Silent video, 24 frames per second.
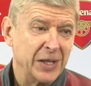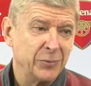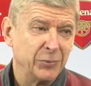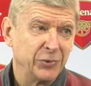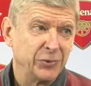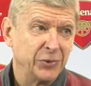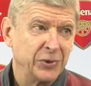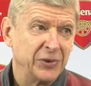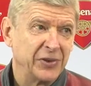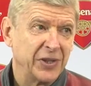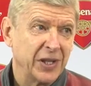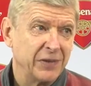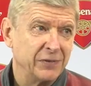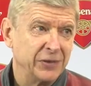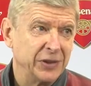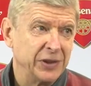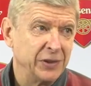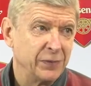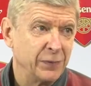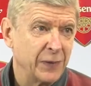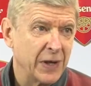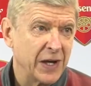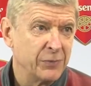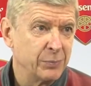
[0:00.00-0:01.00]
games with
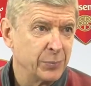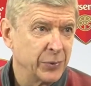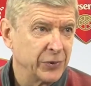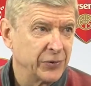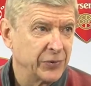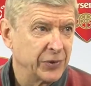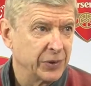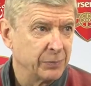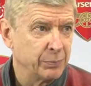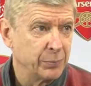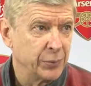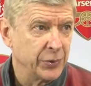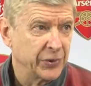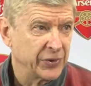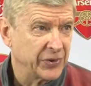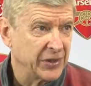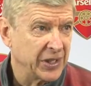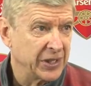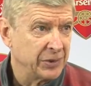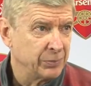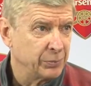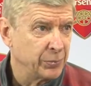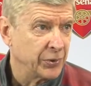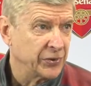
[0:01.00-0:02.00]

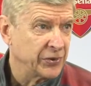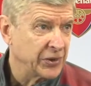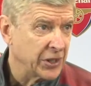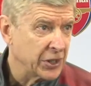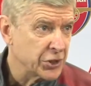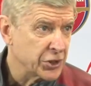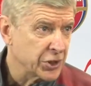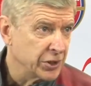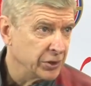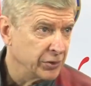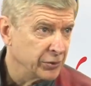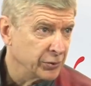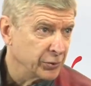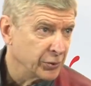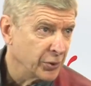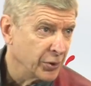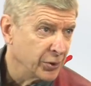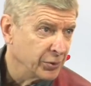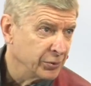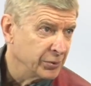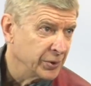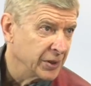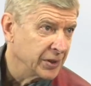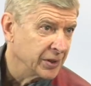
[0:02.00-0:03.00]
75% possession, you
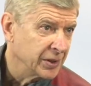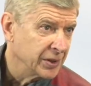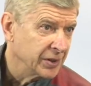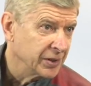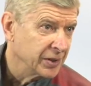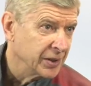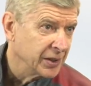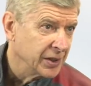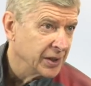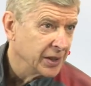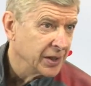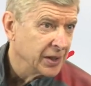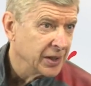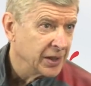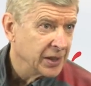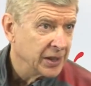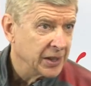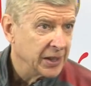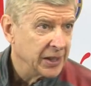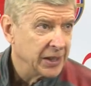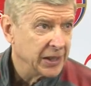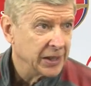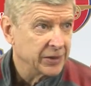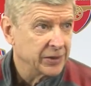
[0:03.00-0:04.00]
know,
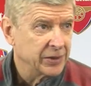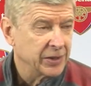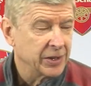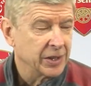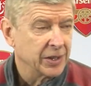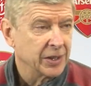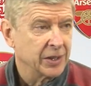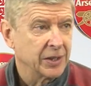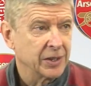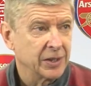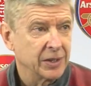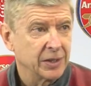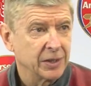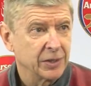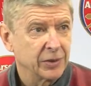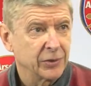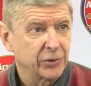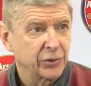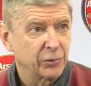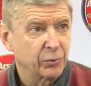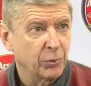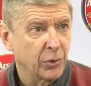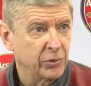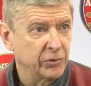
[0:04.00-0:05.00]

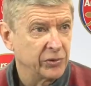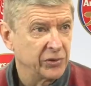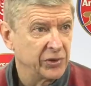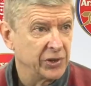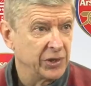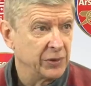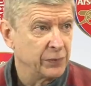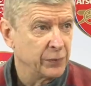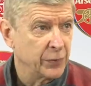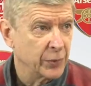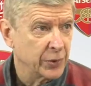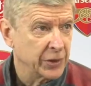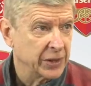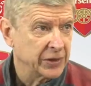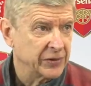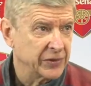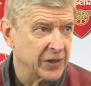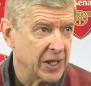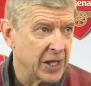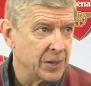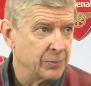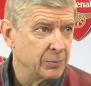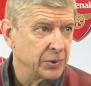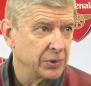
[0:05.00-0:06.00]
at Swansea, for
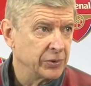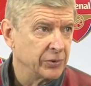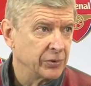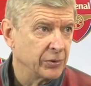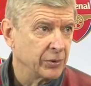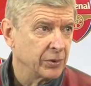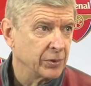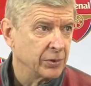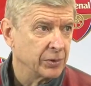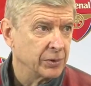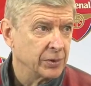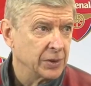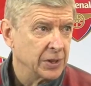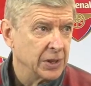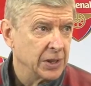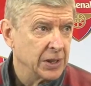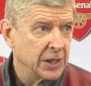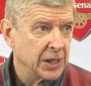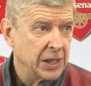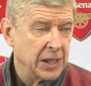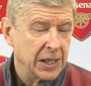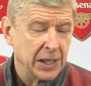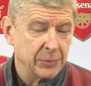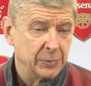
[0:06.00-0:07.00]
example. So
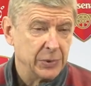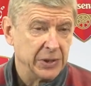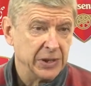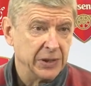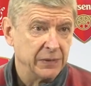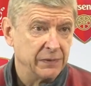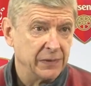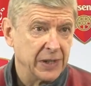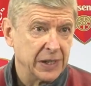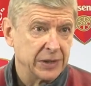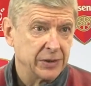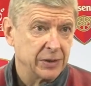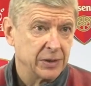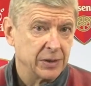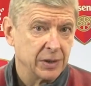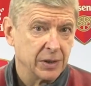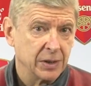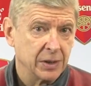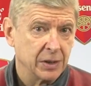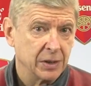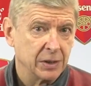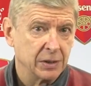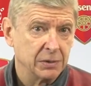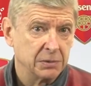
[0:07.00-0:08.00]
I believe
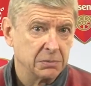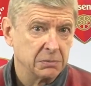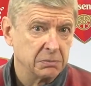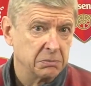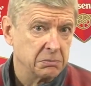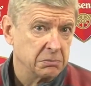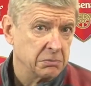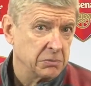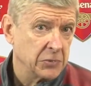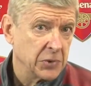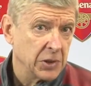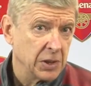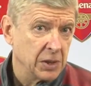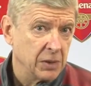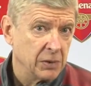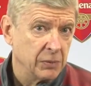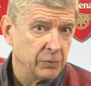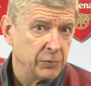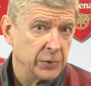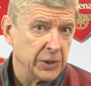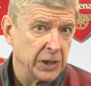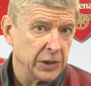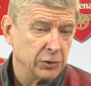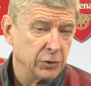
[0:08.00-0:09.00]
that
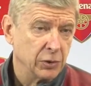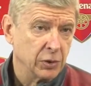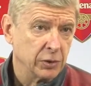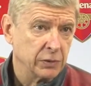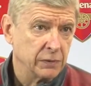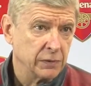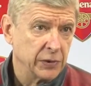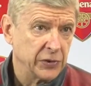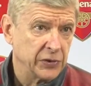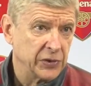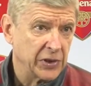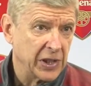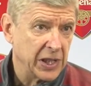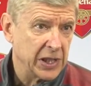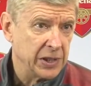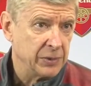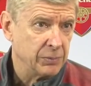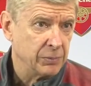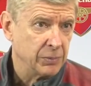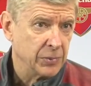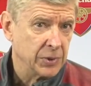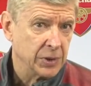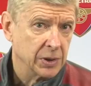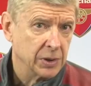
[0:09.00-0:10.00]
we had not the
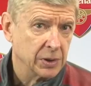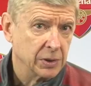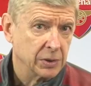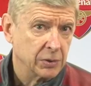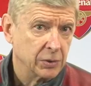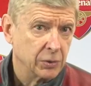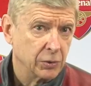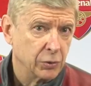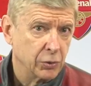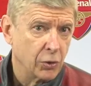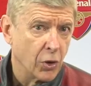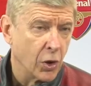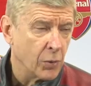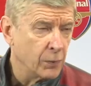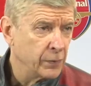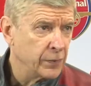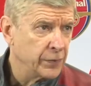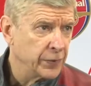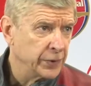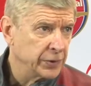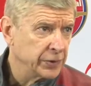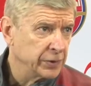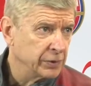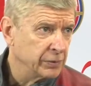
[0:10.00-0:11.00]
same
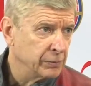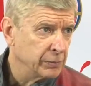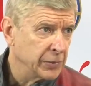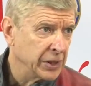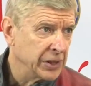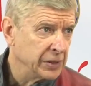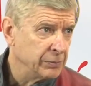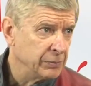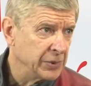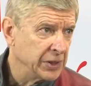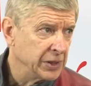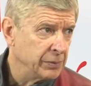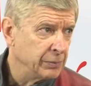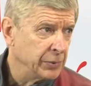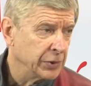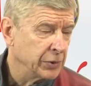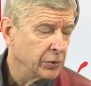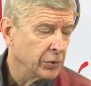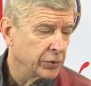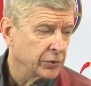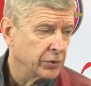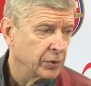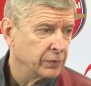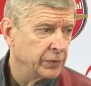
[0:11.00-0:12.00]
comfort, maybe,
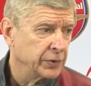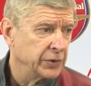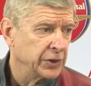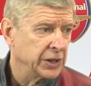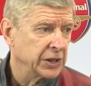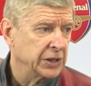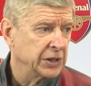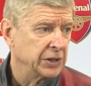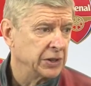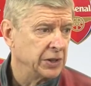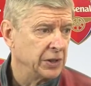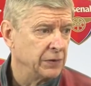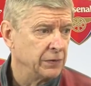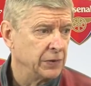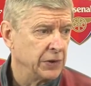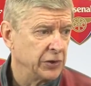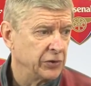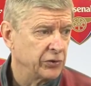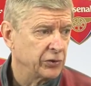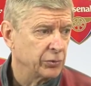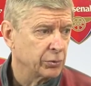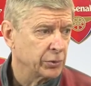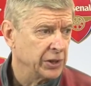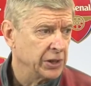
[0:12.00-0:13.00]
because of a negative
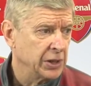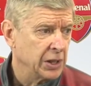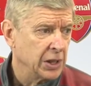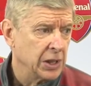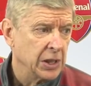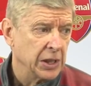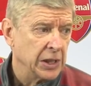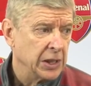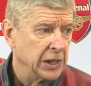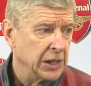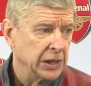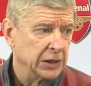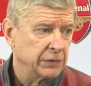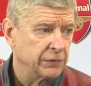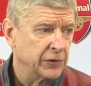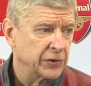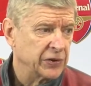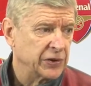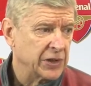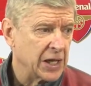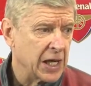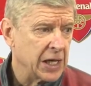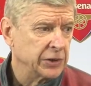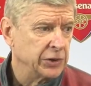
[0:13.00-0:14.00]
history. At the
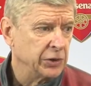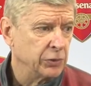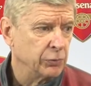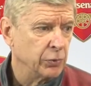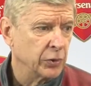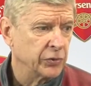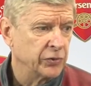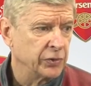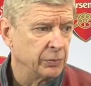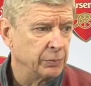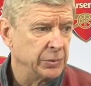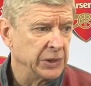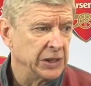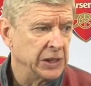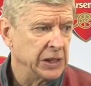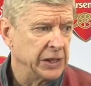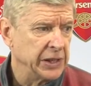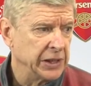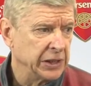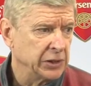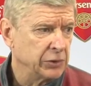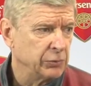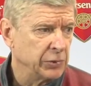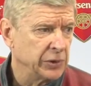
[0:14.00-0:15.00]
start, it was a bit
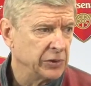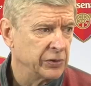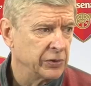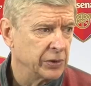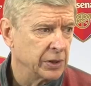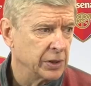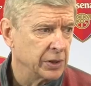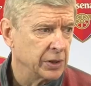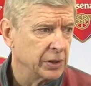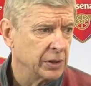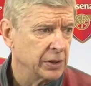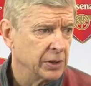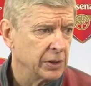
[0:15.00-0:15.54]
linked with